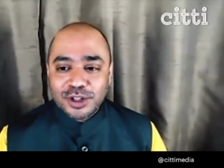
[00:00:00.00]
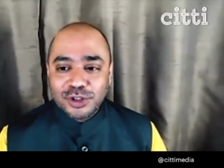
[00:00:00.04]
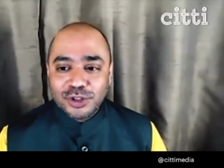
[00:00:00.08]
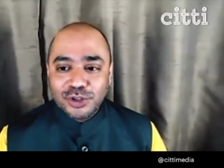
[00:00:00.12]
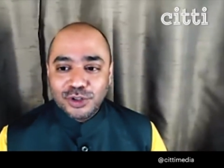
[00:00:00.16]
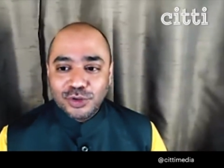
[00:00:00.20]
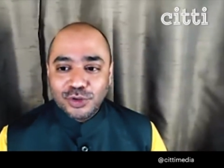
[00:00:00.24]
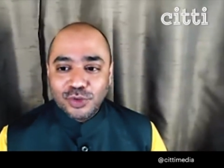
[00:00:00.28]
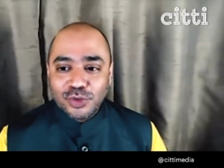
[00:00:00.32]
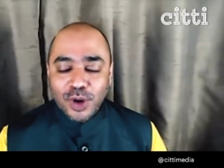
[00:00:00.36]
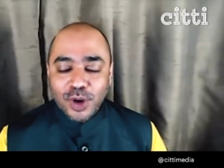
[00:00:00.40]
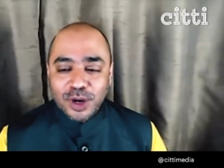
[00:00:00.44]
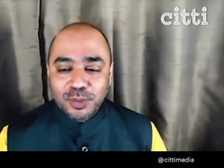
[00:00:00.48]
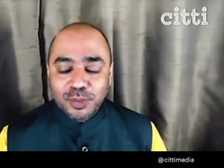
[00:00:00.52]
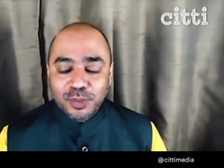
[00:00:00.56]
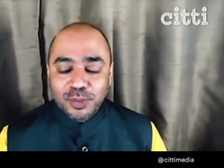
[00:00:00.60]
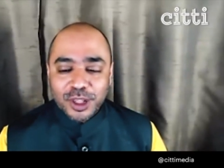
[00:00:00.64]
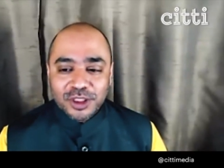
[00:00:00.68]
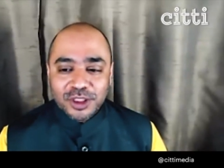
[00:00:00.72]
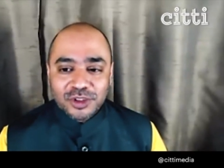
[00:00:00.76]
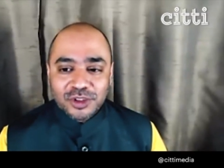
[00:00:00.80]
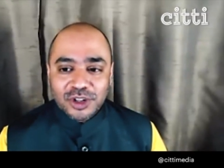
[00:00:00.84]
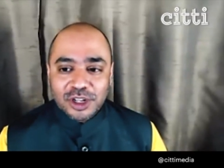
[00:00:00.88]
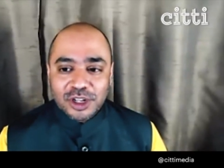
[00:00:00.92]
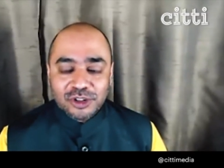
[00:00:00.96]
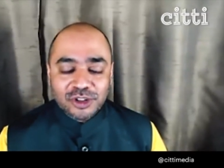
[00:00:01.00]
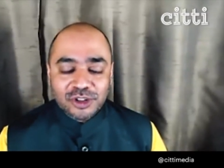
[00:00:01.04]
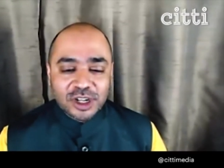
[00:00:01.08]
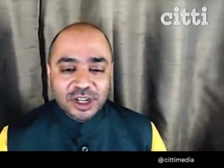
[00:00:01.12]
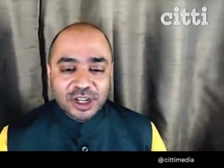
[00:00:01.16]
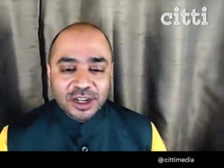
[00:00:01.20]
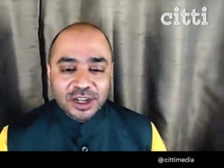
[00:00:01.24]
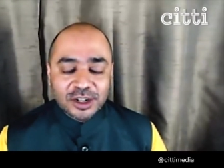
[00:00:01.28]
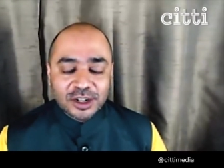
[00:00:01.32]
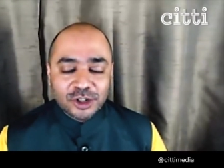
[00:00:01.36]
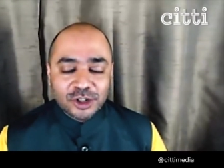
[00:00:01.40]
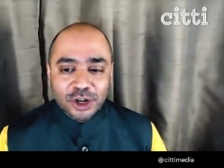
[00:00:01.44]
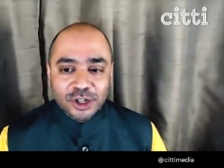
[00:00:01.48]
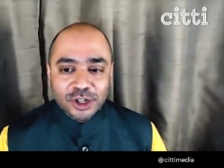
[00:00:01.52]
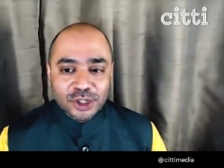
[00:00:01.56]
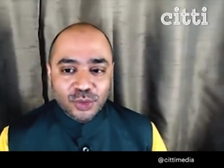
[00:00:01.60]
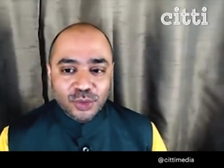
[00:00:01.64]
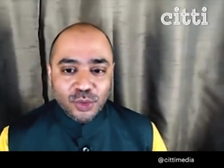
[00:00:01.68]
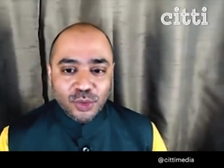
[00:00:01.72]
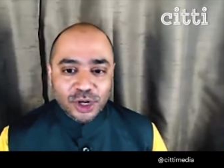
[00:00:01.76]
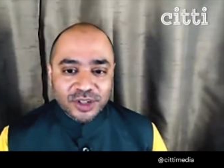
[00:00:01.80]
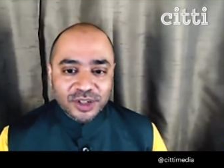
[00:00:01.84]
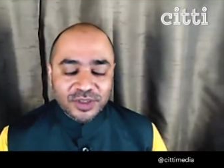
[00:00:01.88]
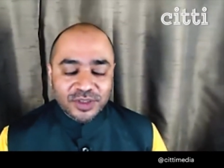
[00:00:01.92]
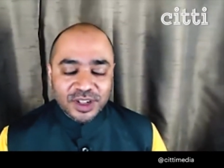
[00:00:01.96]
1.3 trillion dollars or
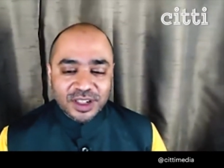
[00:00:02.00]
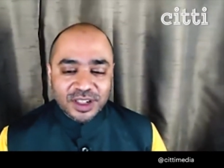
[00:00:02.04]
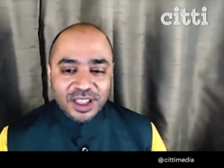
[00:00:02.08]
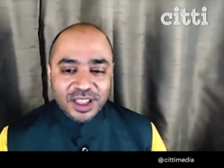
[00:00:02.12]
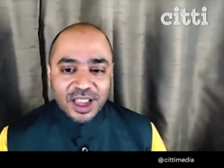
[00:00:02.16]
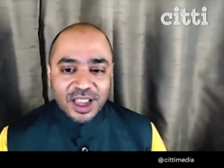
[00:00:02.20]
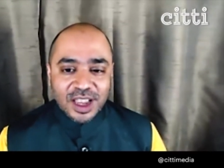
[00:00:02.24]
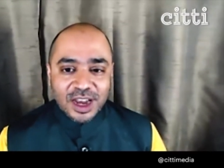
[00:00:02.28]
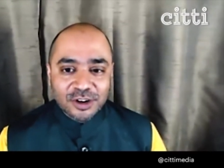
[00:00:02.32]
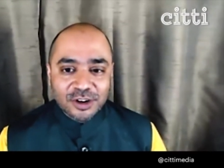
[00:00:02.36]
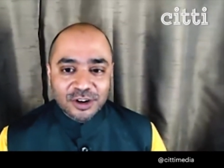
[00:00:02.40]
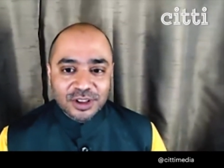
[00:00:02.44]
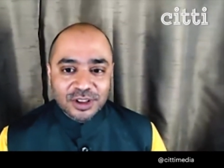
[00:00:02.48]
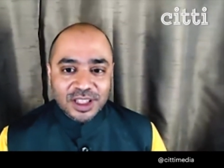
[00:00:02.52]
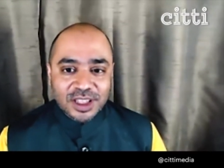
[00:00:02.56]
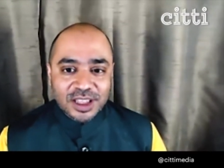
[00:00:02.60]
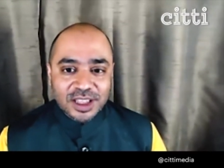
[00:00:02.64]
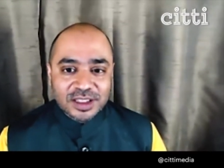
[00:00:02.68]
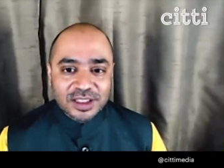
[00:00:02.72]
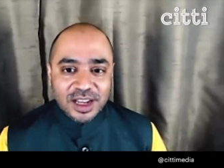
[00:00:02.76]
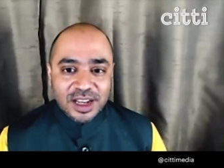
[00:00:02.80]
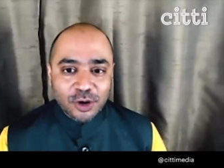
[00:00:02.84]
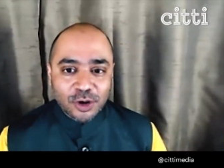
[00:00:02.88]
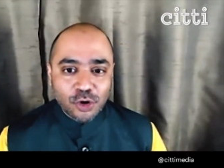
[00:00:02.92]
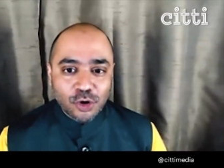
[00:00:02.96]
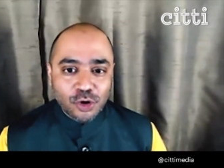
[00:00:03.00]
whatever they are on things like